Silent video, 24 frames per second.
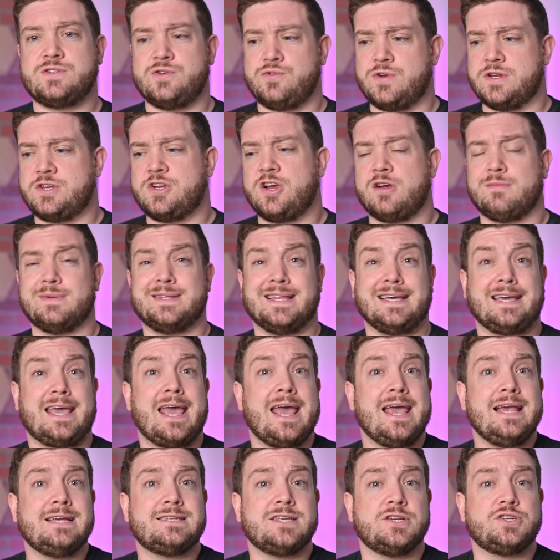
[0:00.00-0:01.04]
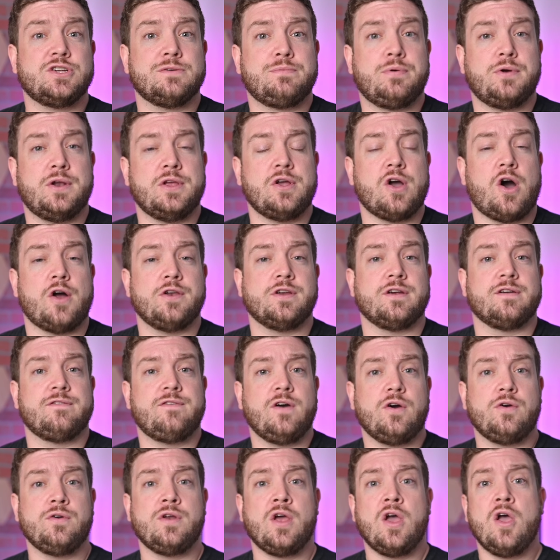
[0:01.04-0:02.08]
to determine the case that you're putting on your
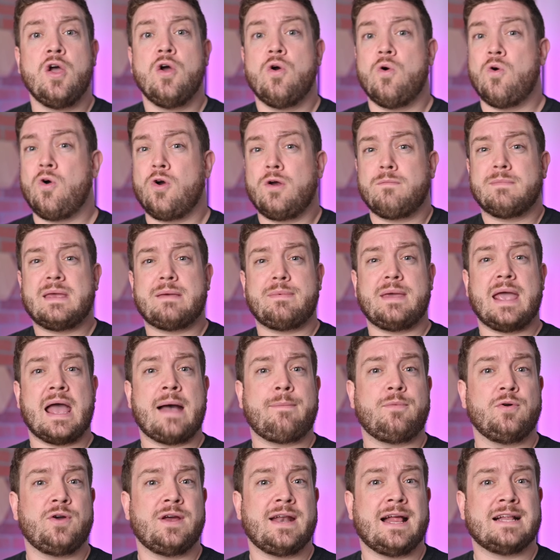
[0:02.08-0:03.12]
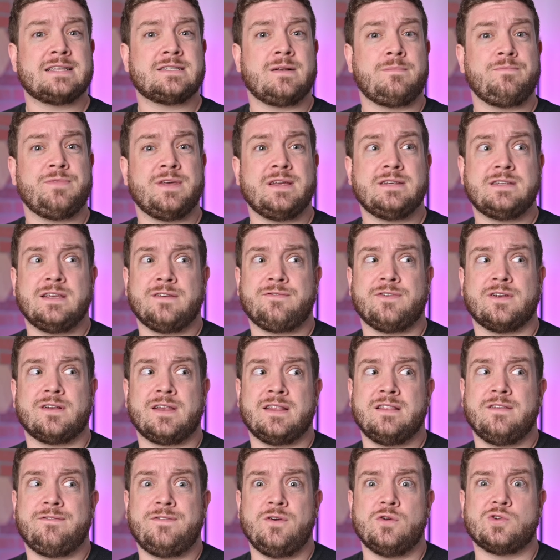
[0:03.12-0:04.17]
phone, or maybe Apple could add something different
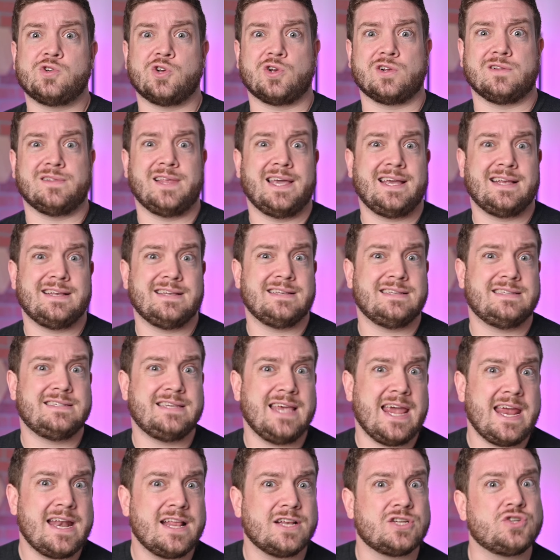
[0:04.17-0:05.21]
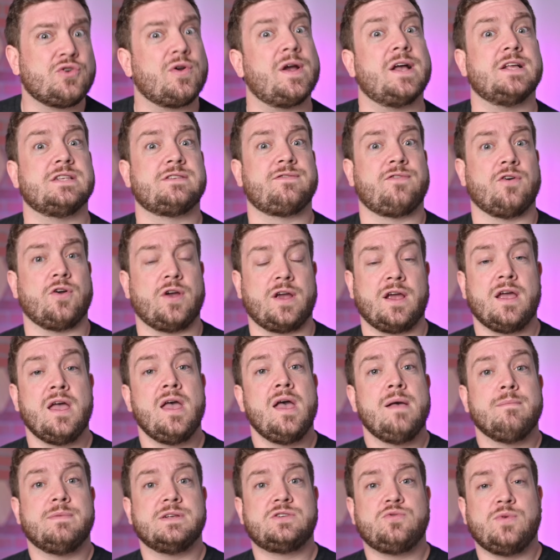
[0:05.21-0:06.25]
in the future, like data transferring
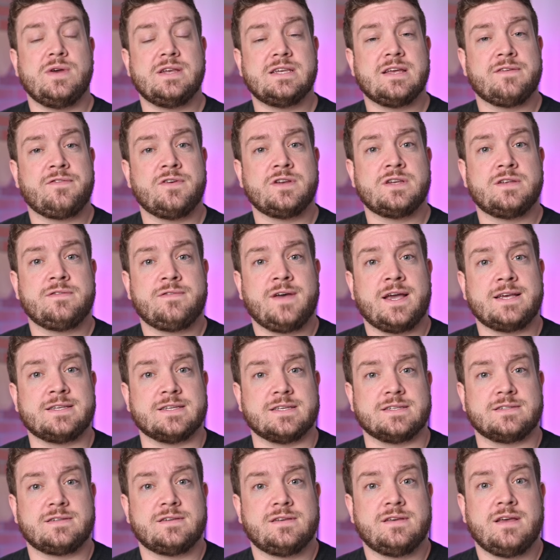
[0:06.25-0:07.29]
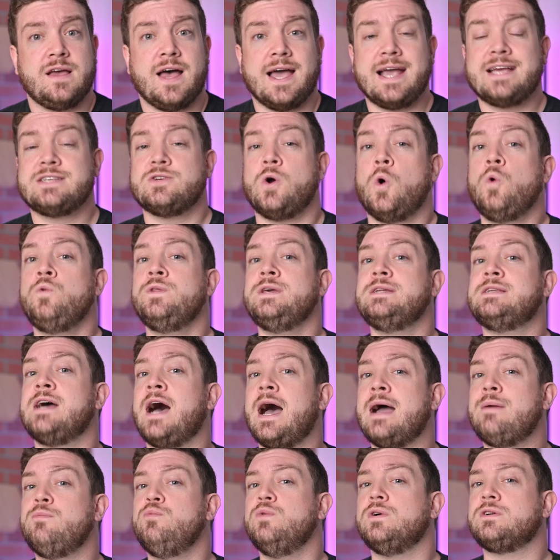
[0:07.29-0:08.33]
between different devices. I guess only
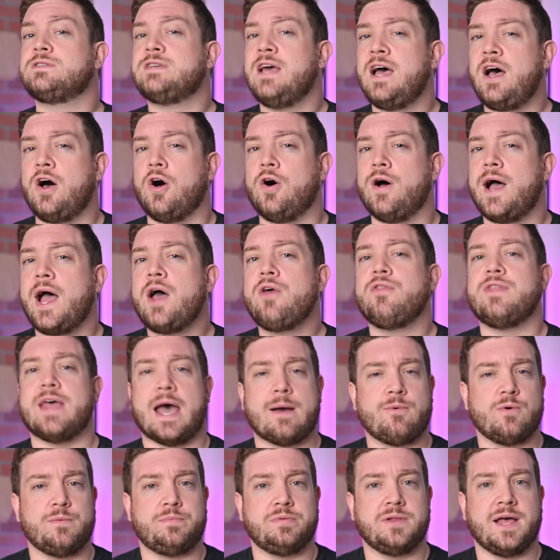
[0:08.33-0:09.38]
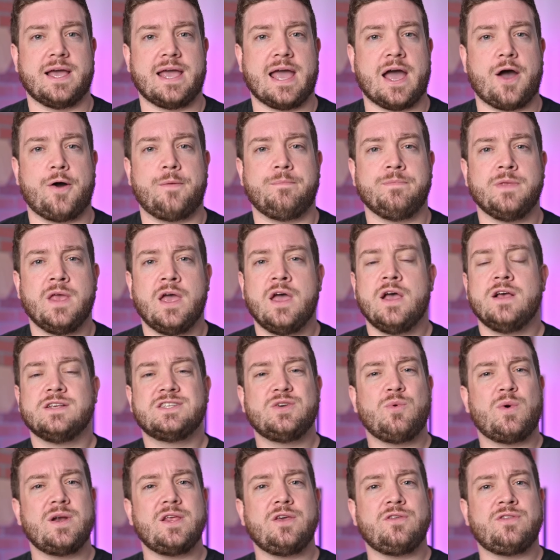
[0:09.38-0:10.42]
time will tell how that will play out.
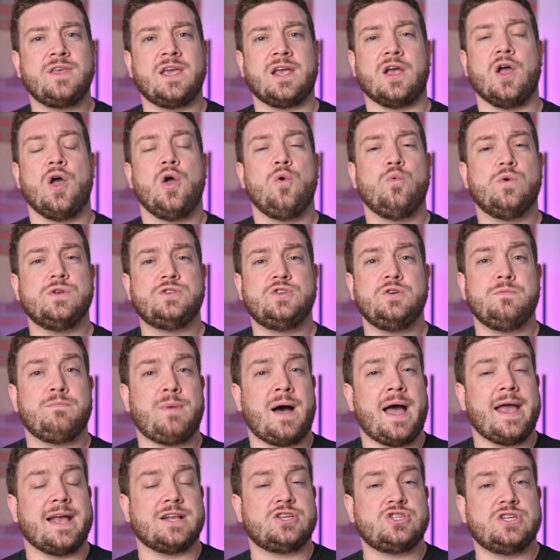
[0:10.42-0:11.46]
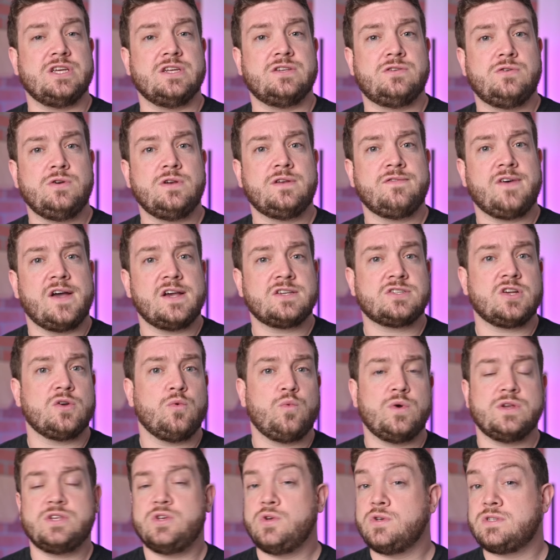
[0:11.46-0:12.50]
So what do you think? Would you buy a Qi 2 device or
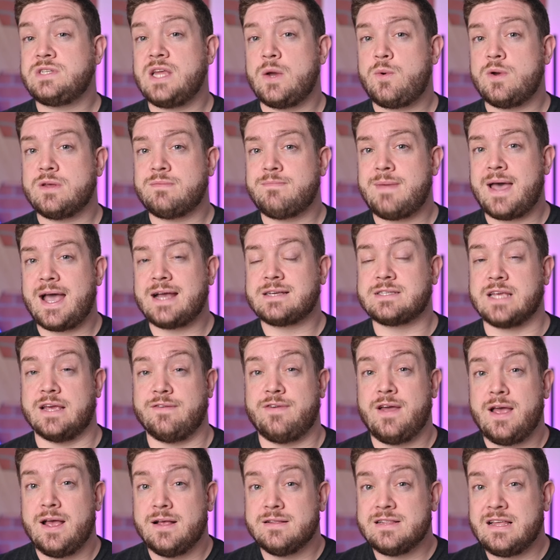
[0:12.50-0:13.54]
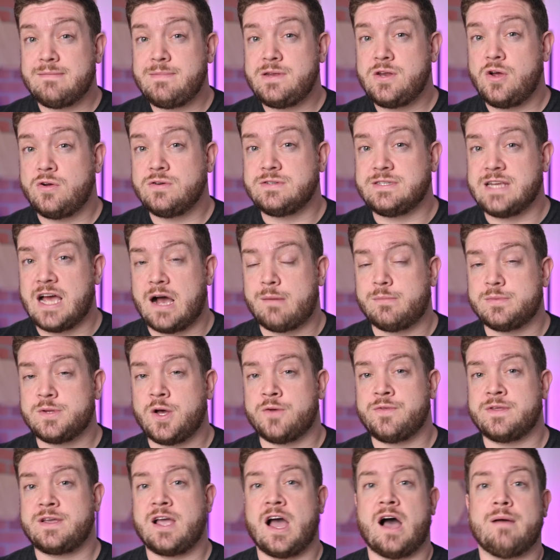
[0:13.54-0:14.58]
would you stick with MagSafe? Let me know down below
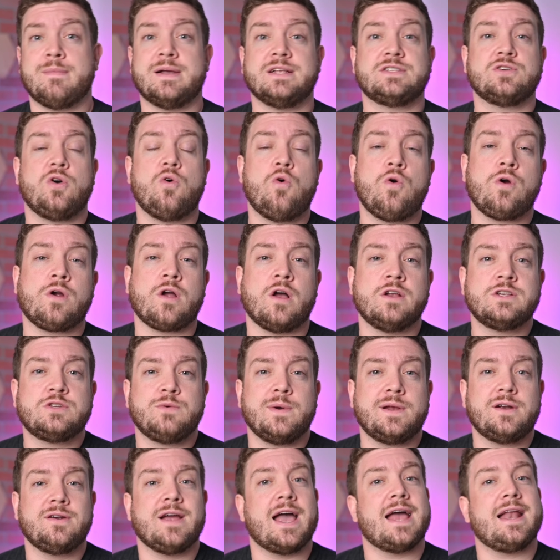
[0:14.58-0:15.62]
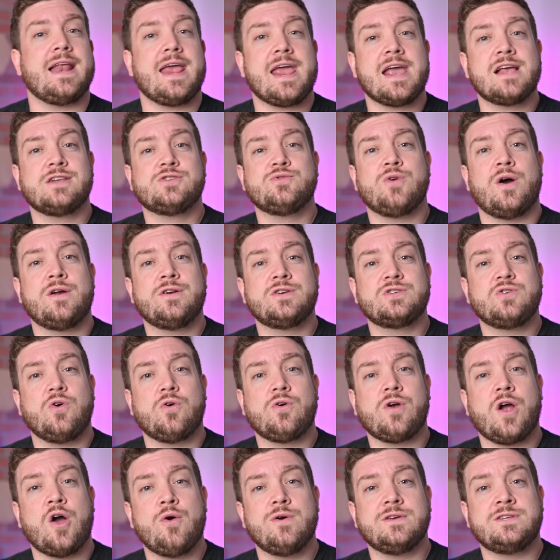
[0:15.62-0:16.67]
in the comments or on Twitter at Andrew
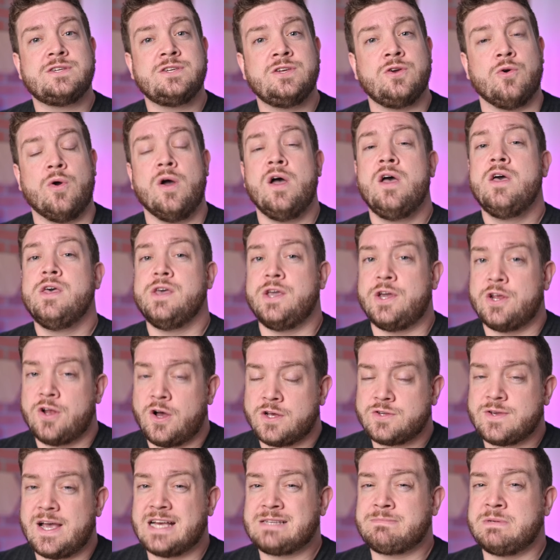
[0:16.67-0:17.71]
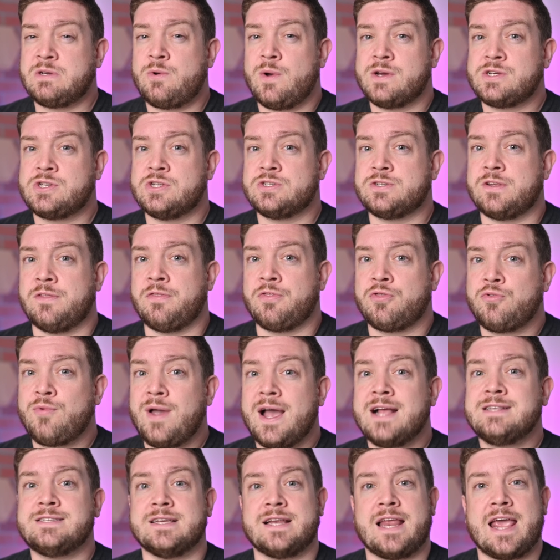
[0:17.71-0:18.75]
underscore OSU. You can also ask me questions on
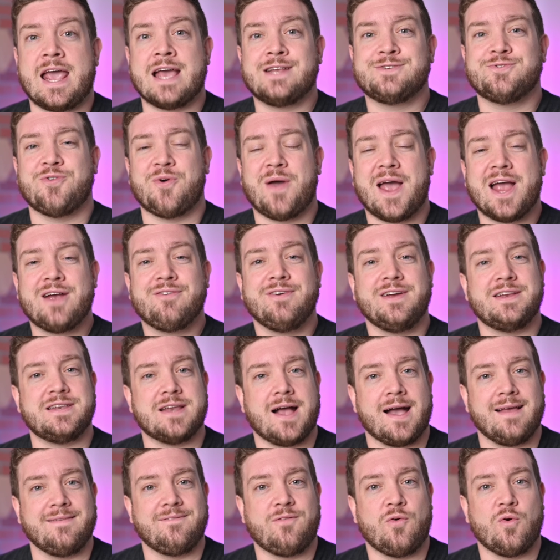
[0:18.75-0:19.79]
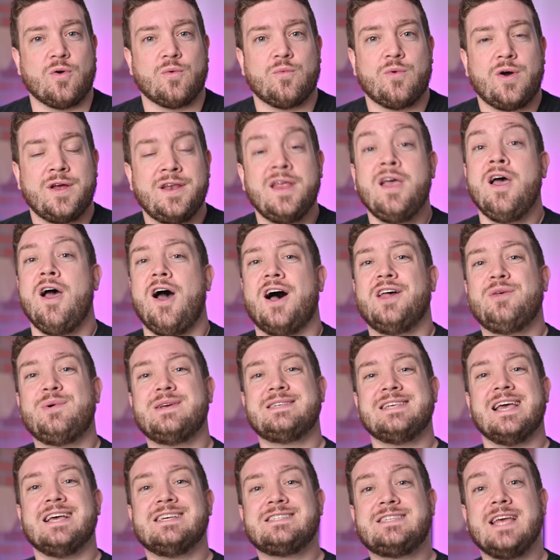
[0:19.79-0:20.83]
threads at Andrew 941.
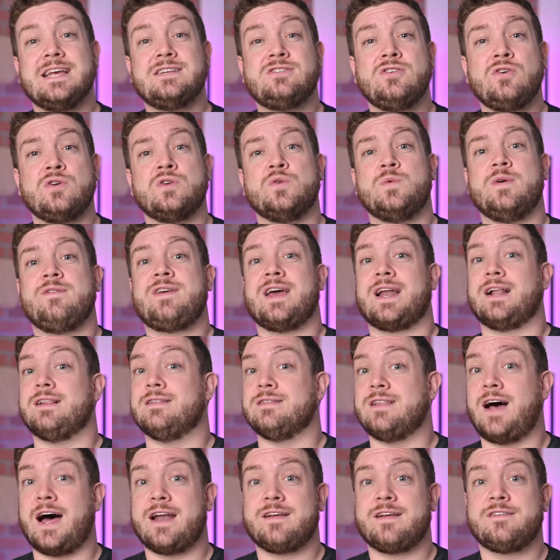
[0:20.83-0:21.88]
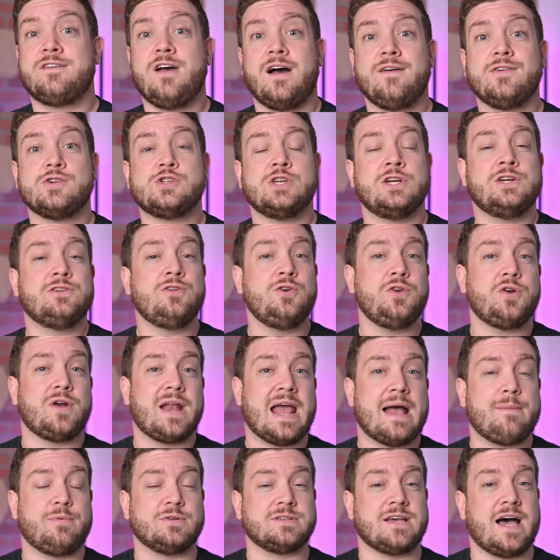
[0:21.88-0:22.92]
Otherwise, stay tuned. We've got a lot of coverage, including on
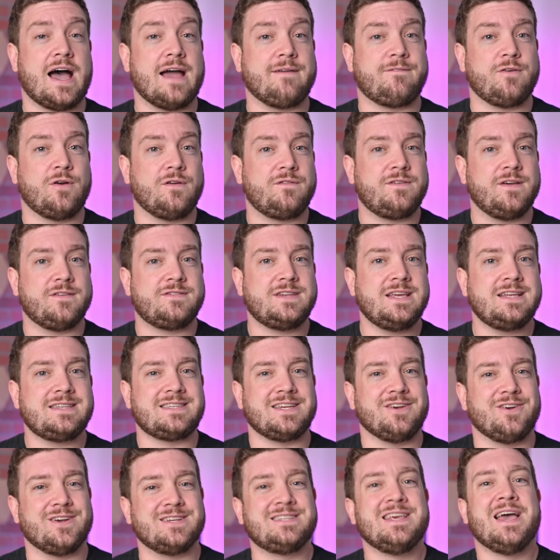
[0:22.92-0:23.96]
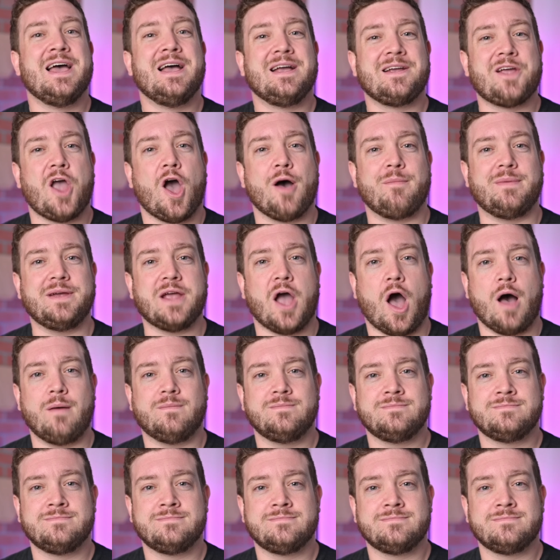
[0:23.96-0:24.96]
Apple's iPhone 15 series, coming up.